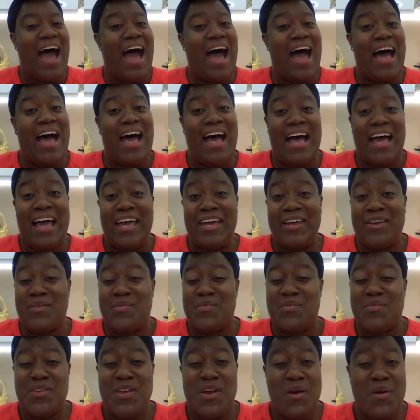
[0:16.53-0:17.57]
I
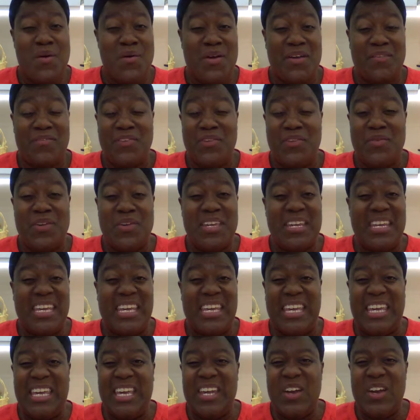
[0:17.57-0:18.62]
don't know if you can
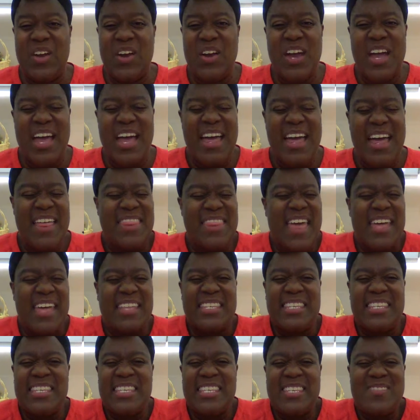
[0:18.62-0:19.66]
hear that
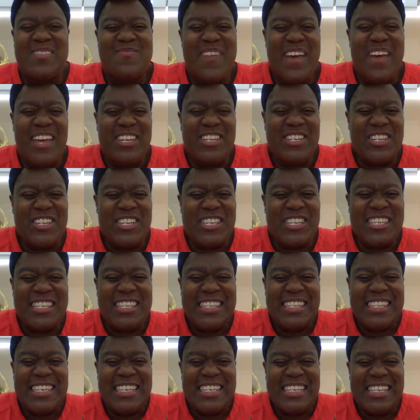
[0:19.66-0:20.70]
special
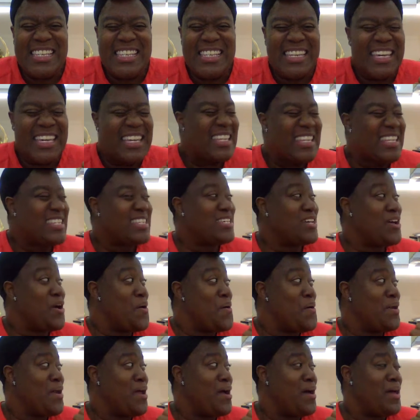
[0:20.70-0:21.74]
sizzling that's
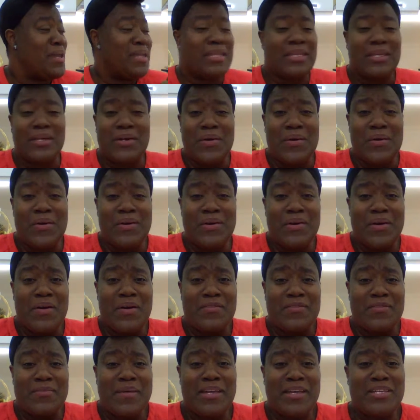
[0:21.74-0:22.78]
going on in the corner
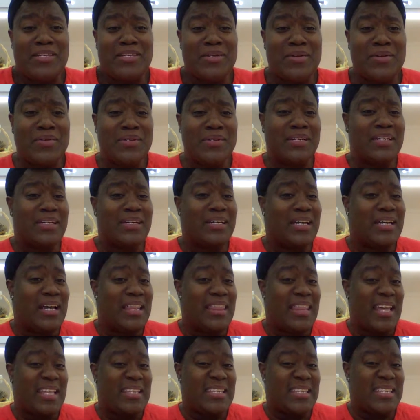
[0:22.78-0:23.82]
over my shoulder,
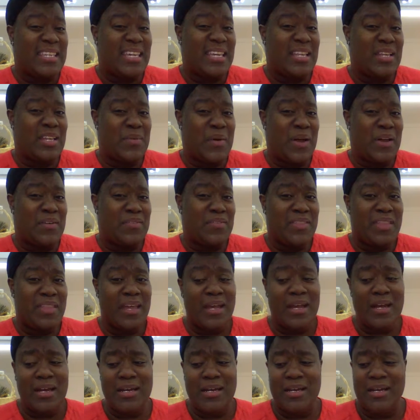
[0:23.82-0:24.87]
that skillet right over
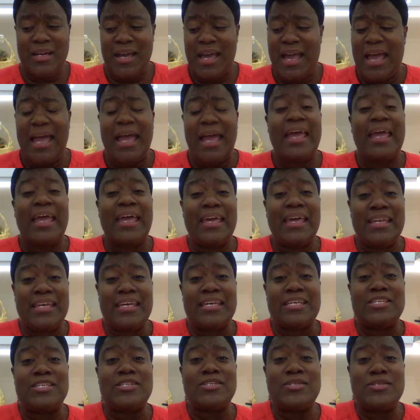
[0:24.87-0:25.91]
there. It
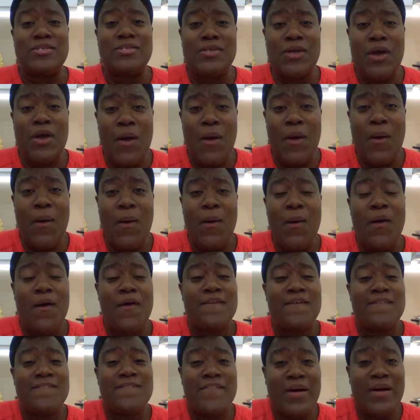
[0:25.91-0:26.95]
is so
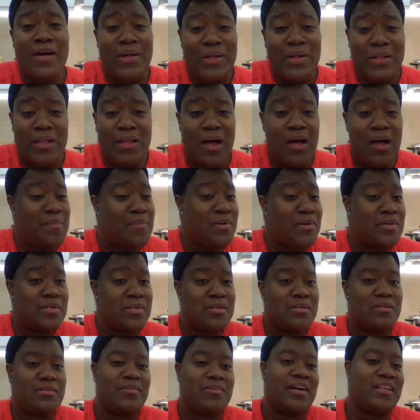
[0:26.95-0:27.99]
full,
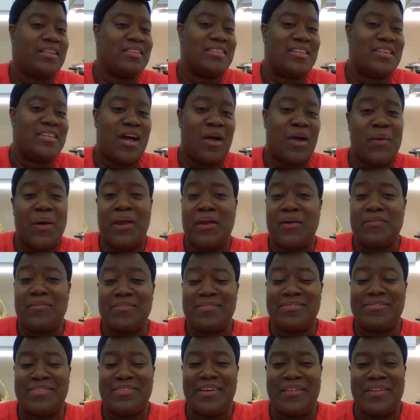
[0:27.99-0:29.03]
almost, well, it's not quite
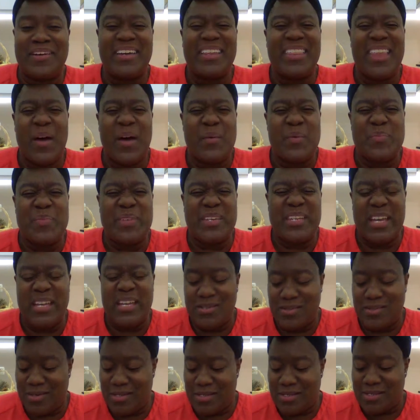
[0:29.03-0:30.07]
overflowing. That would be
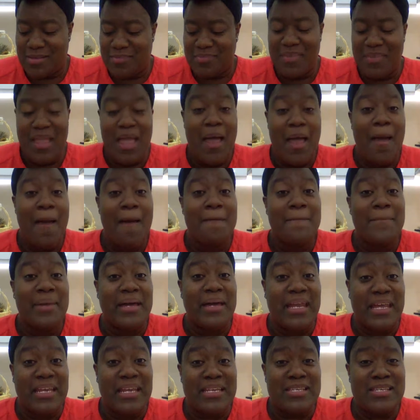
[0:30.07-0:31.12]
dangerous.
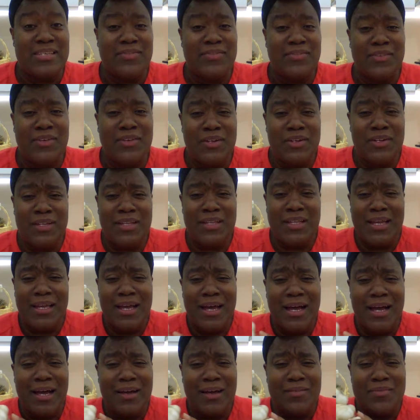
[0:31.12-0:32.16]
But it is full
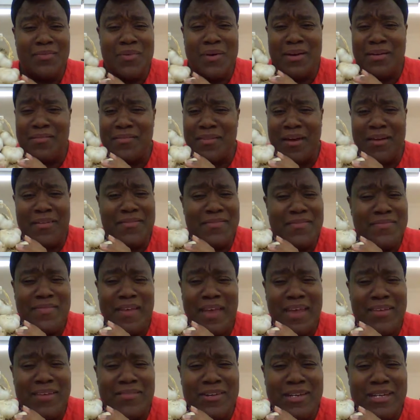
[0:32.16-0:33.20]
of one of our
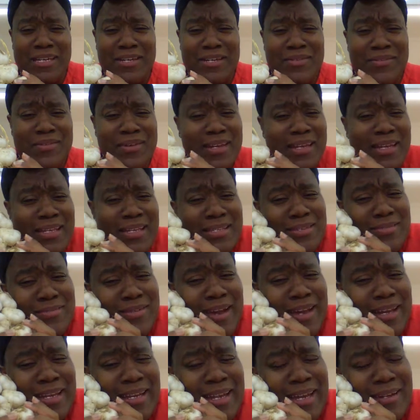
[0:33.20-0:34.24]
favorite ingredients
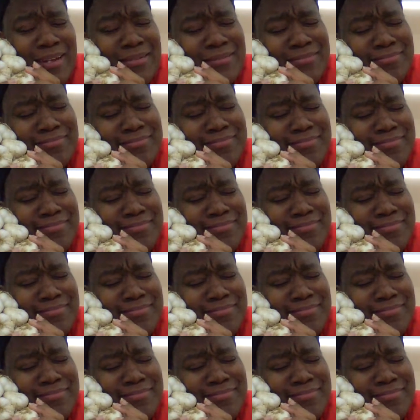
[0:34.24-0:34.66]
right now.